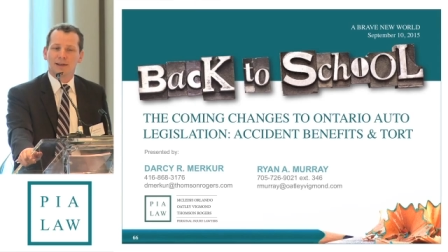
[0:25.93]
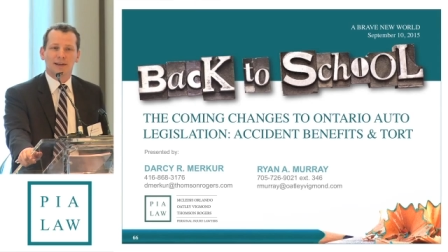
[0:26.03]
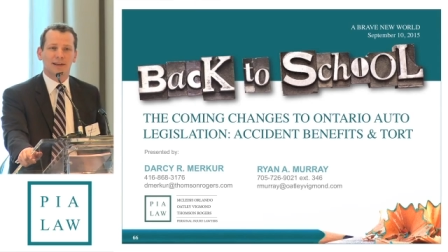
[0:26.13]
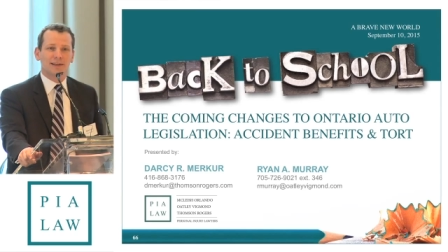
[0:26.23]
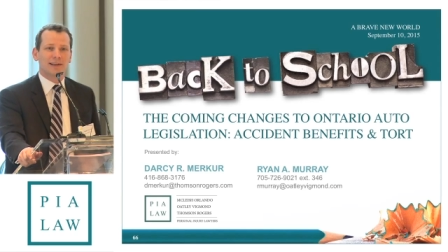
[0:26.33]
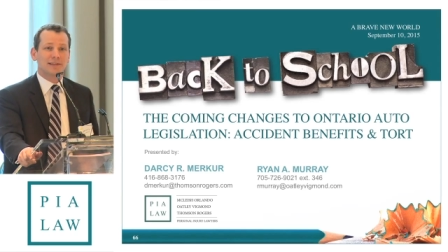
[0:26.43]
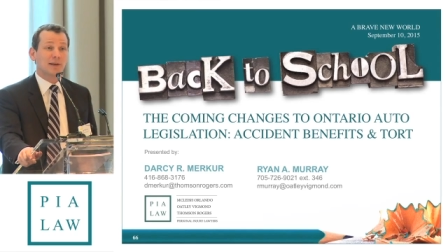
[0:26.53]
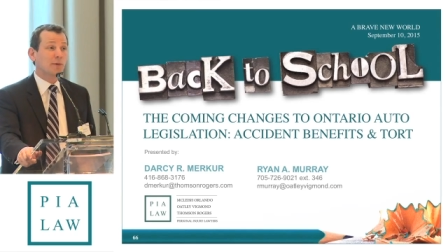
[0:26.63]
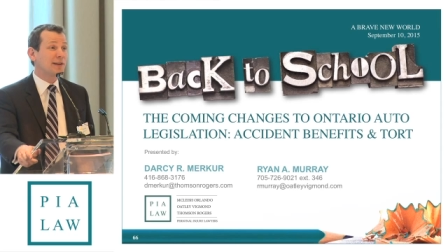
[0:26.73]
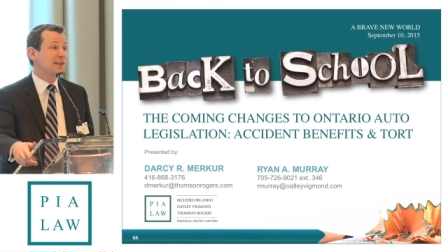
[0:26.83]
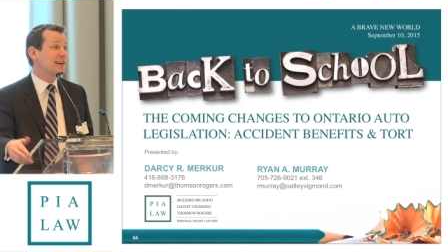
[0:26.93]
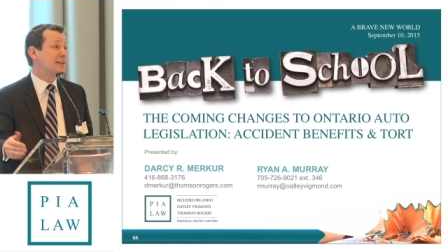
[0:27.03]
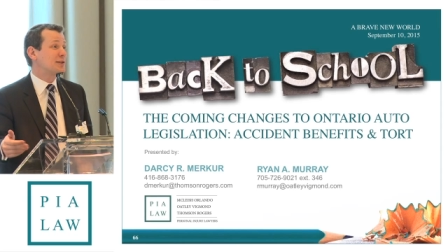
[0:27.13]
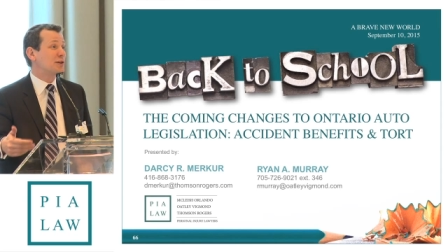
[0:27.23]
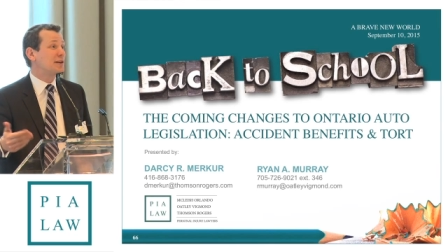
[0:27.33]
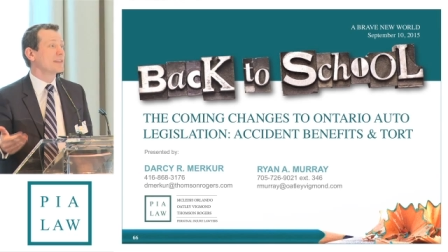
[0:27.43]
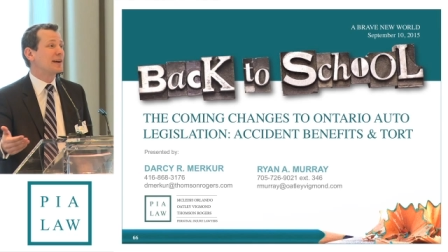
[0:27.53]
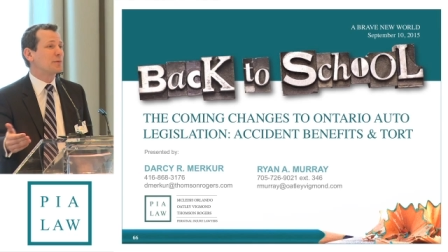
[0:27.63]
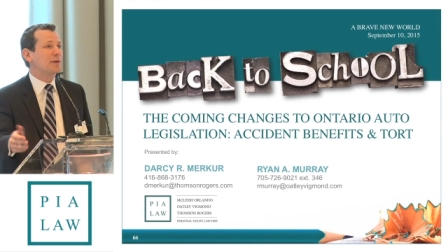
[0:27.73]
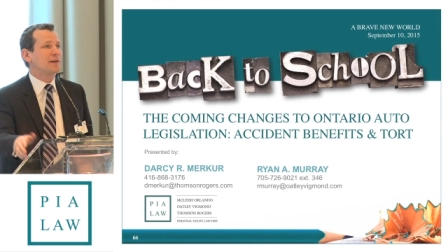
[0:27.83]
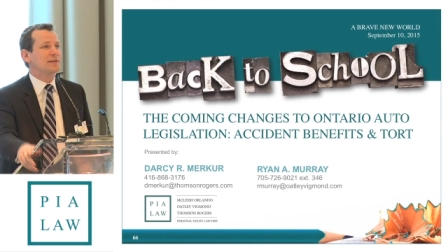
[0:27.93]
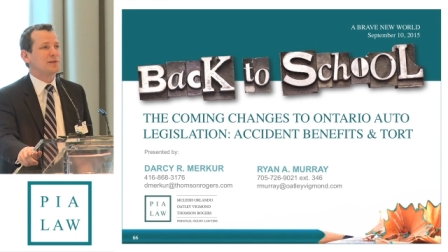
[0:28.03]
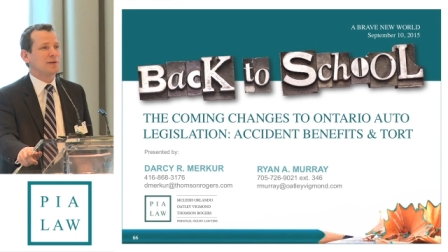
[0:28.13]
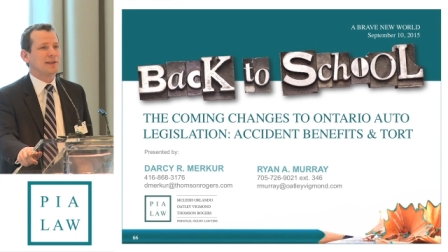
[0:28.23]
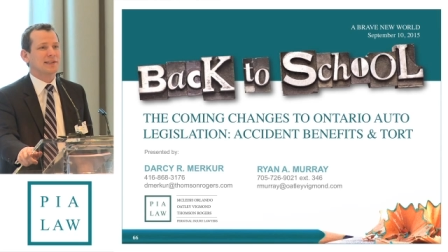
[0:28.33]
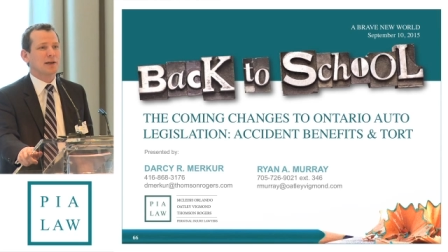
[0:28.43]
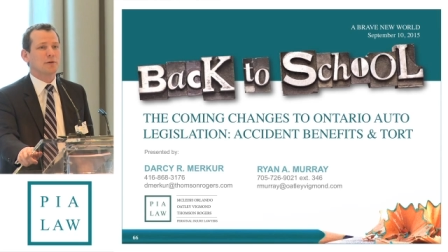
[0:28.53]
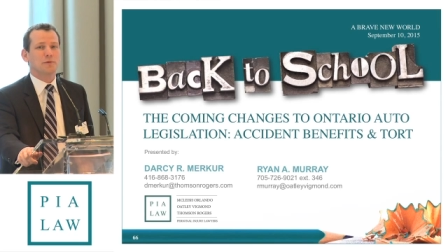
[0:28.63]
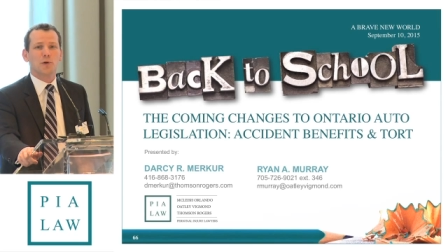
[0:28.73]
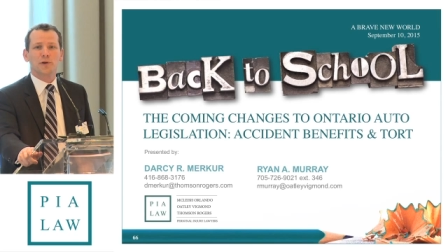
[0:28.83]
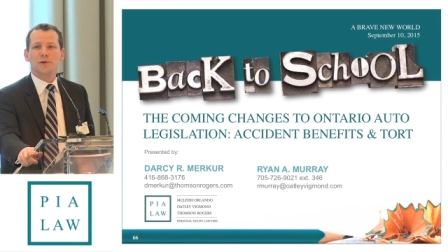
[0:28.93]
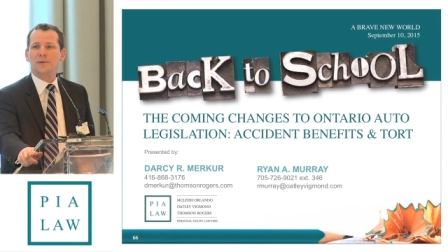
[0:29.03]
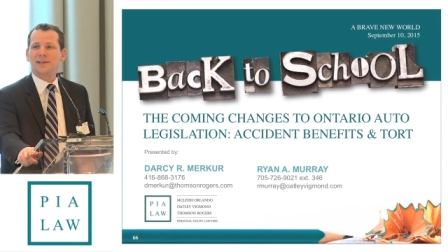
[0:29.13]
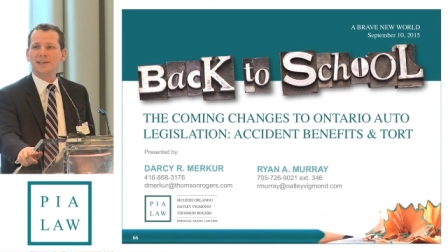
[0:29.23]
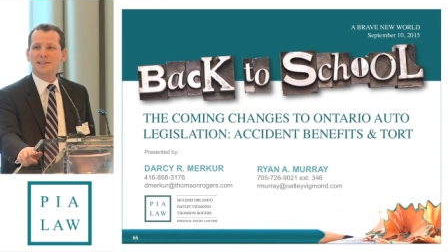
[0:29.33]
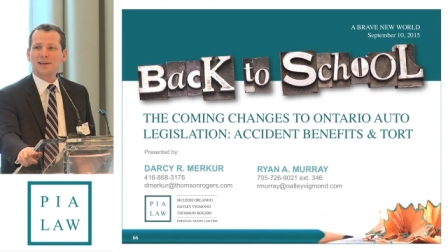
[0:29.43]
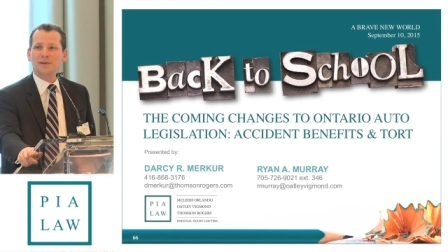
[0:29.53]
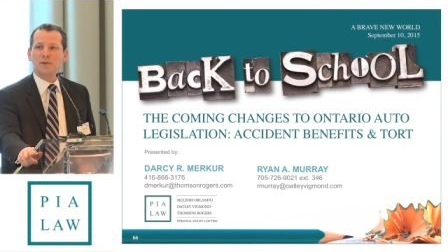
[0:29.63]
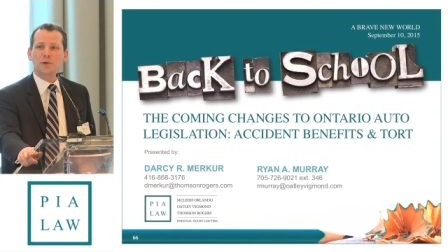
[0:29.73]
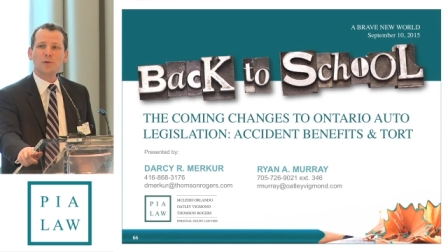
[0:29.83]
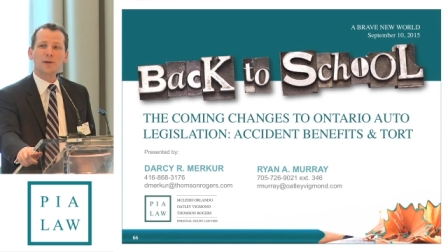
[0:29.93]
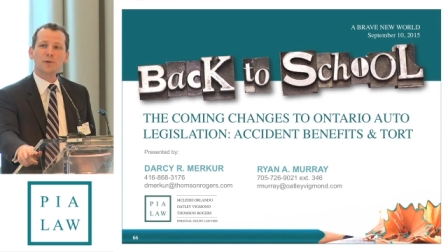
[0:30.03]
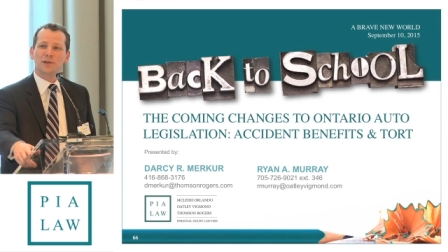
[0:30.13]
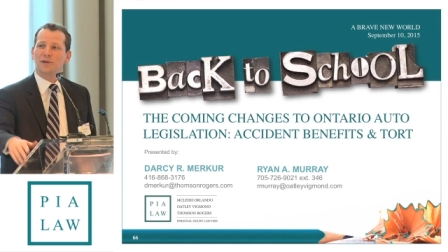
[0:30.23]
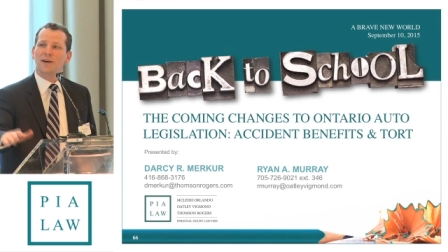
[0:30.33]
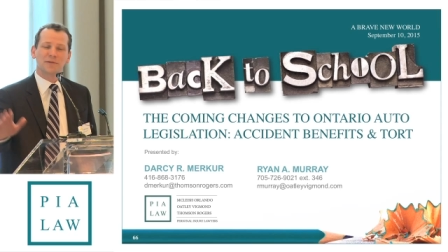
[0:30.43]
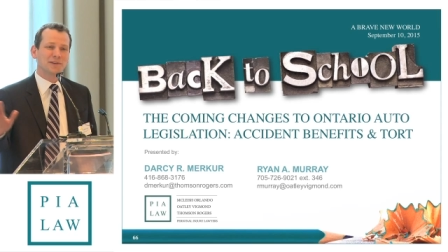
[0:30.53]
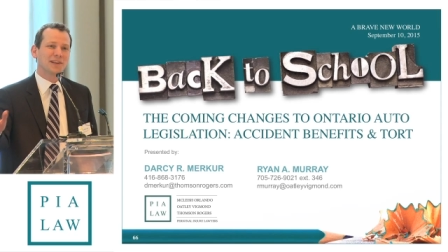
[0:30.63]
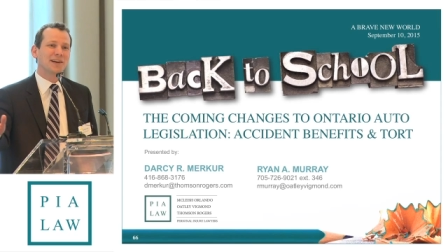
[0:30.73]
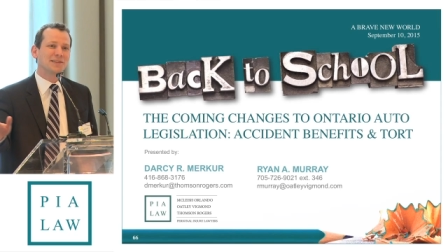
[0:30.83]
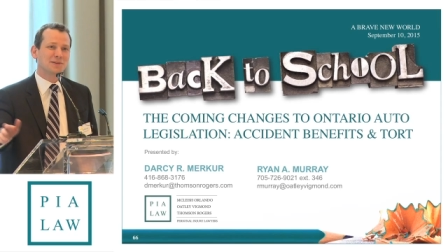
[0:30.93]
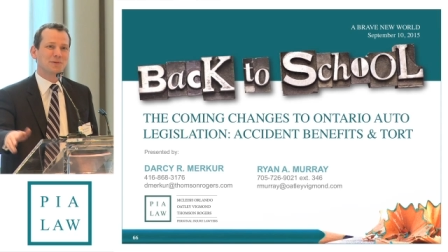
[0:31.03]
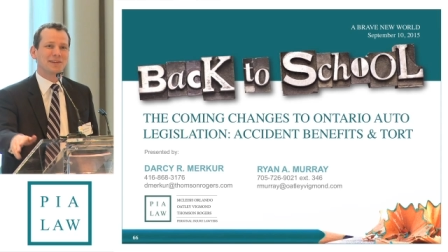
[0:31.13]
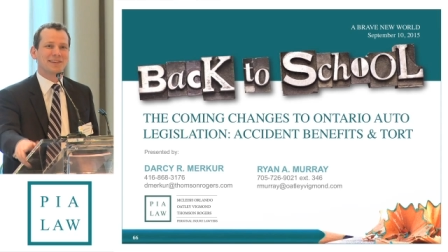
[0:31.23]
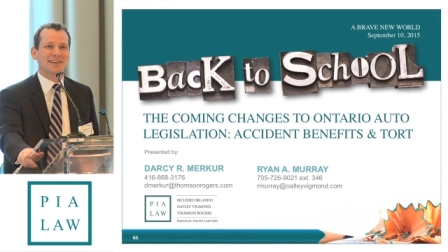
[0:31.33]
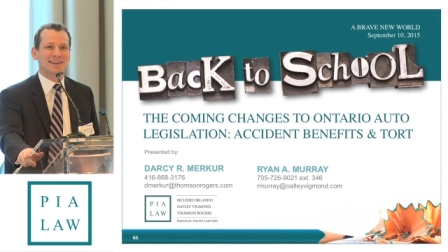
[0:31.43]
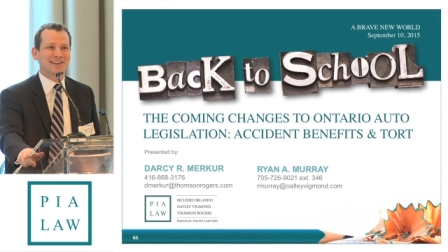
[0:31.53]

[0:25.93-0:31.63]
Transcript: And in some ways, I think it's good that we're doing this out of order, because I wouldn't want to put you off your lunch with